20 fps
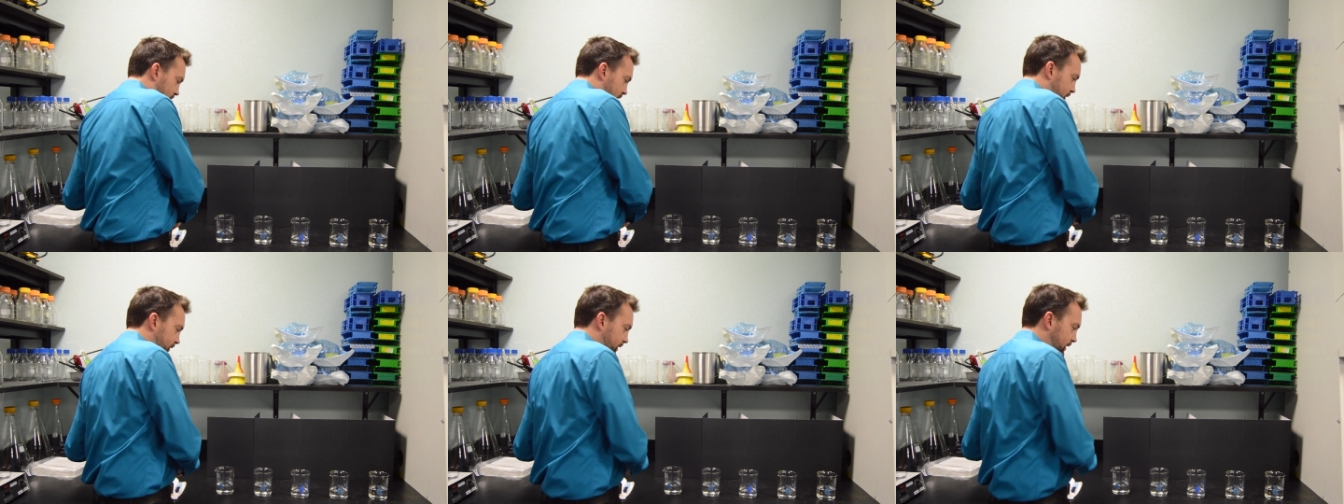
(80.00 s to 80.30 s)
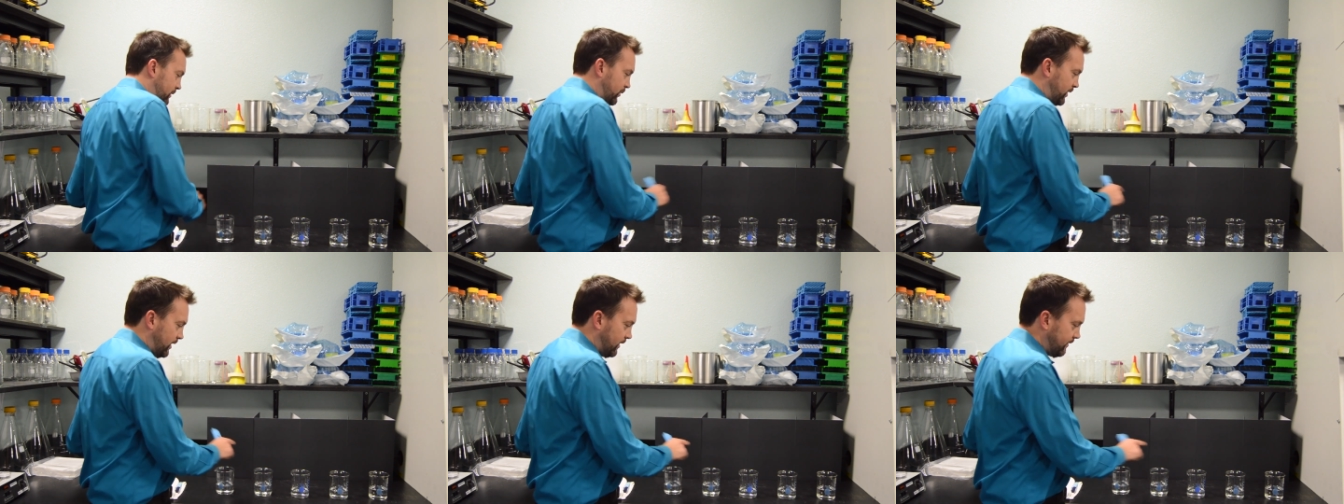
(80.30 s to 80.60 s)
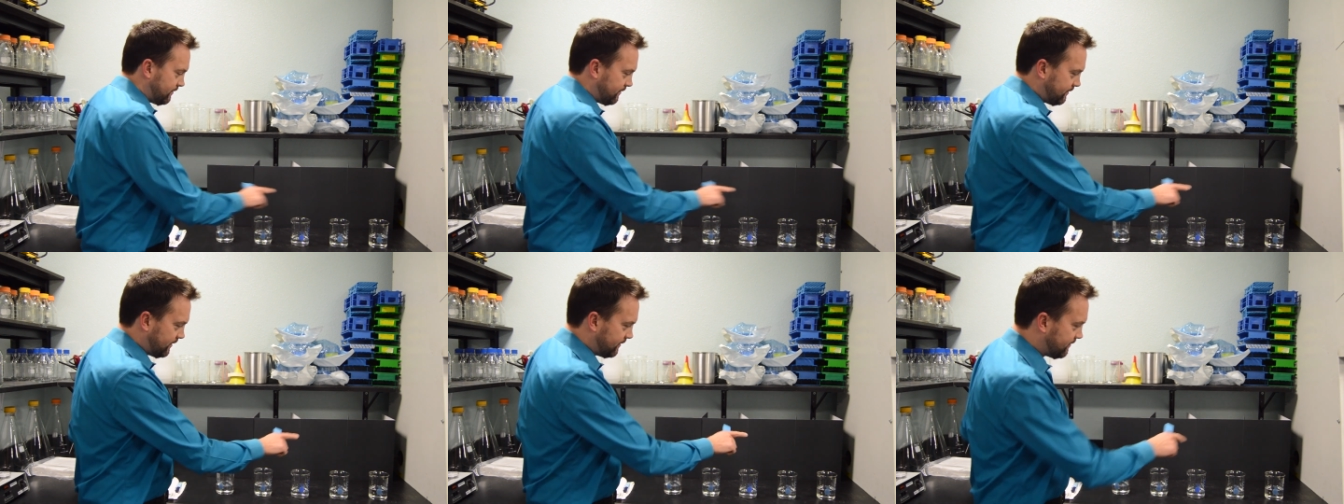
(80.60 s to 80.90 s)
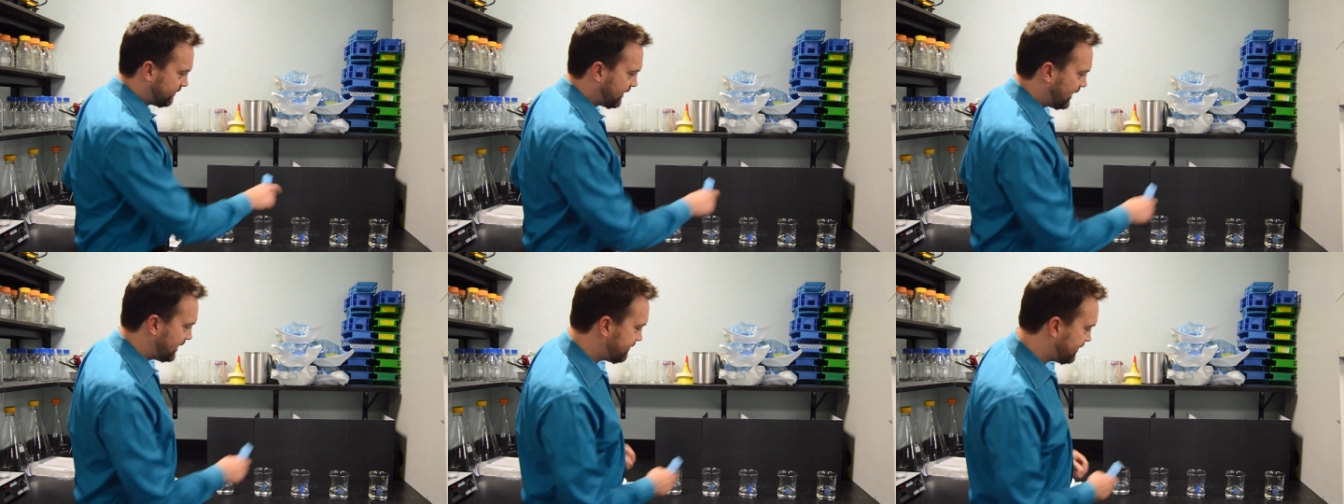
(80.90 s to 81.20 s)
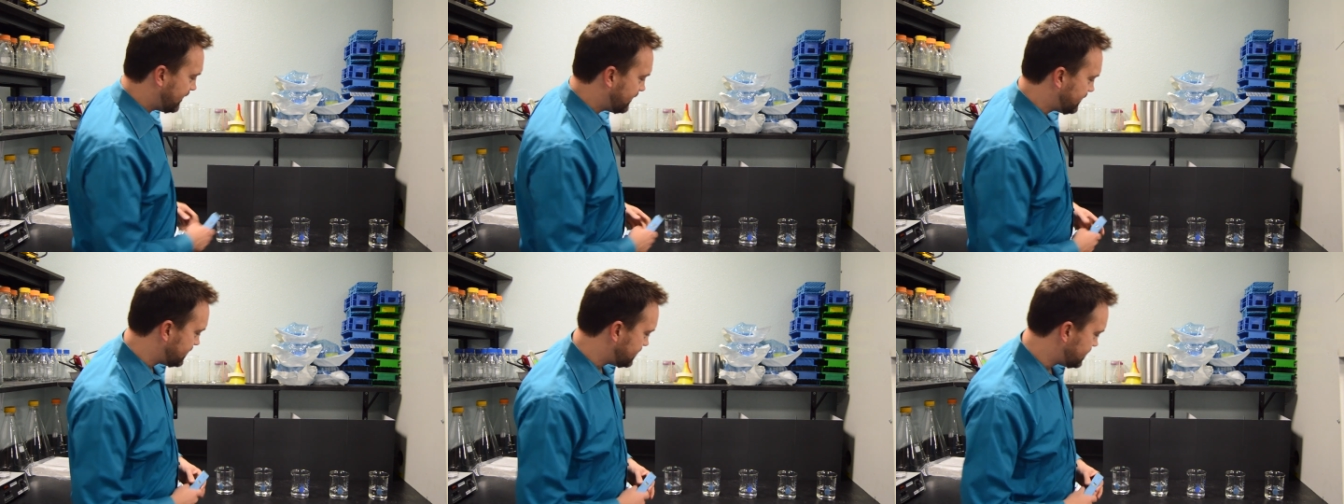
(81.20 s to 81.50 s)
And there are 5
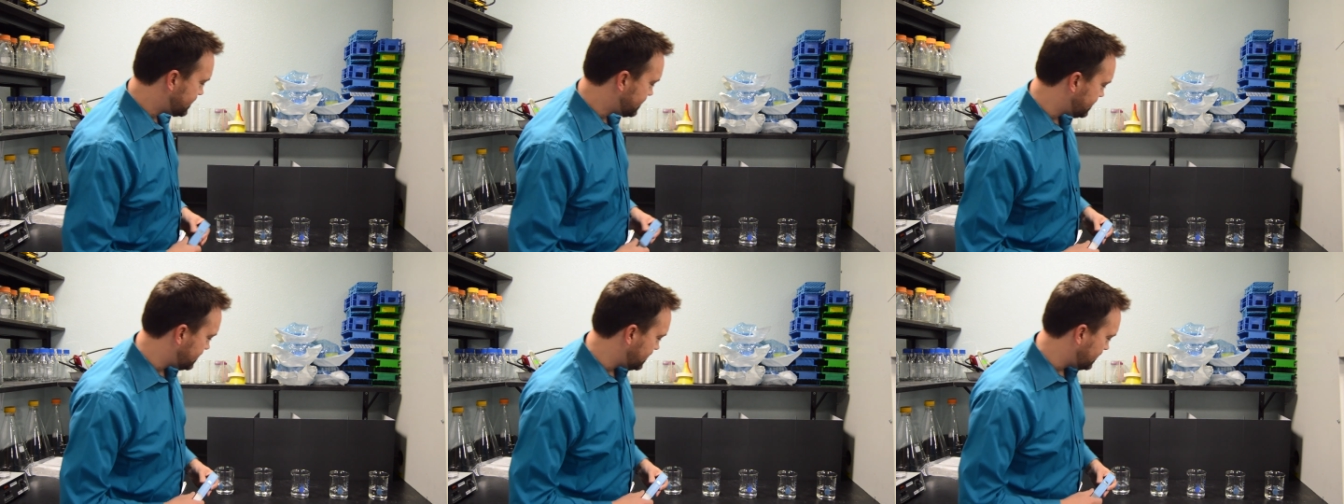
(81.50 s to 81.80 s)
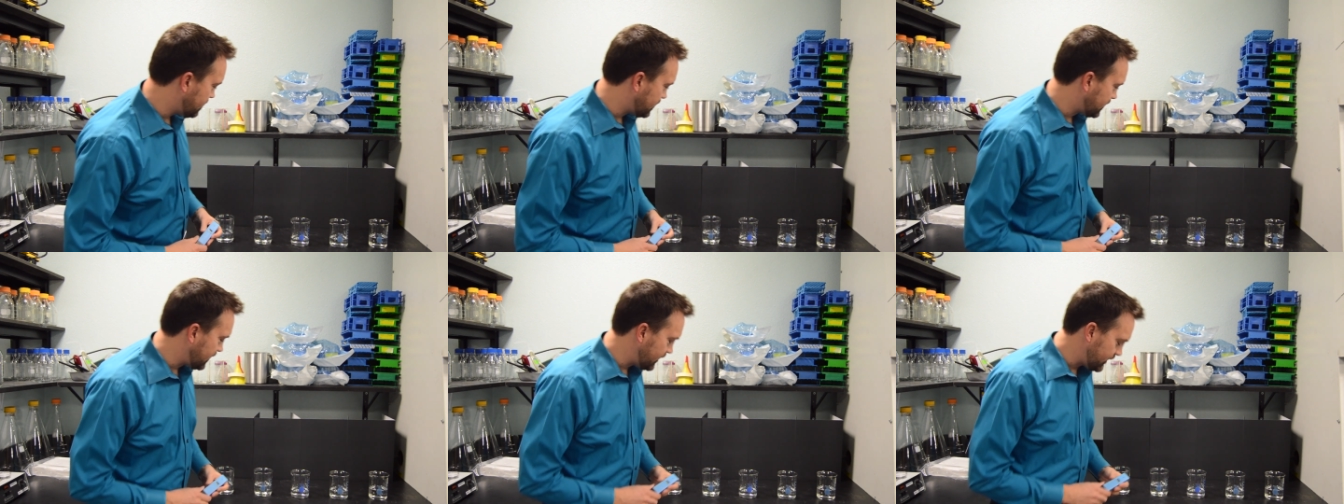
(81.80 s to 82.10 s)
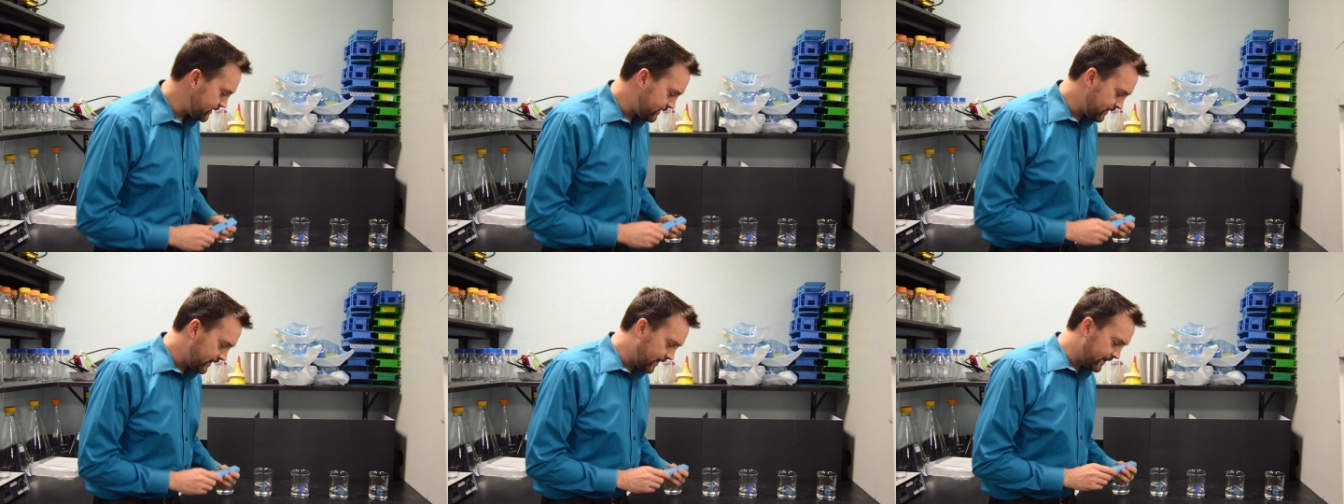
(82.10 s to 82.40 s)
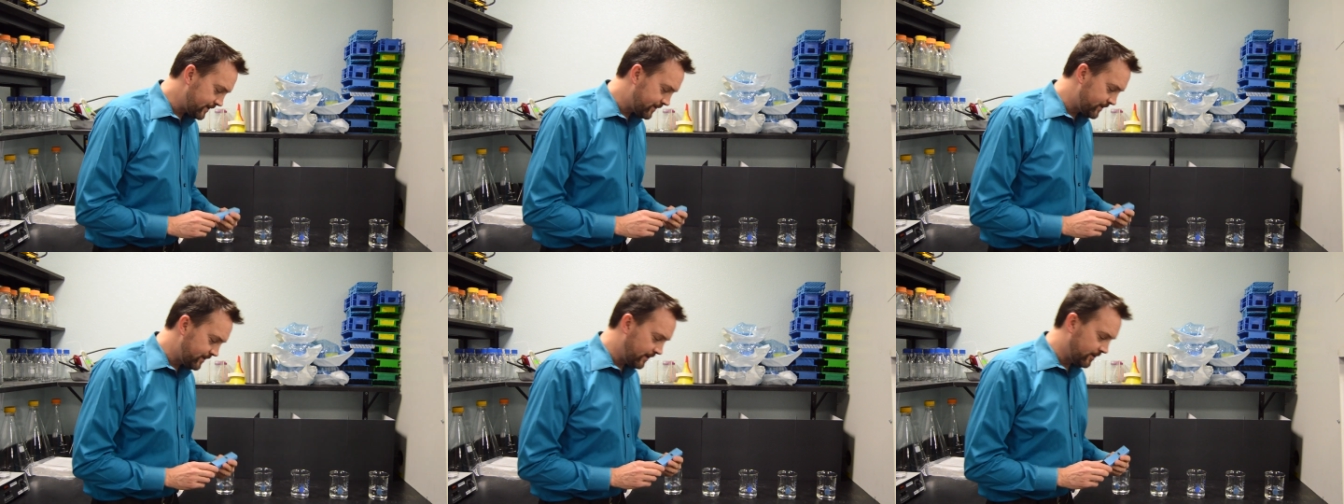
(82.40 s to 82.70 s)
others that we're going to test.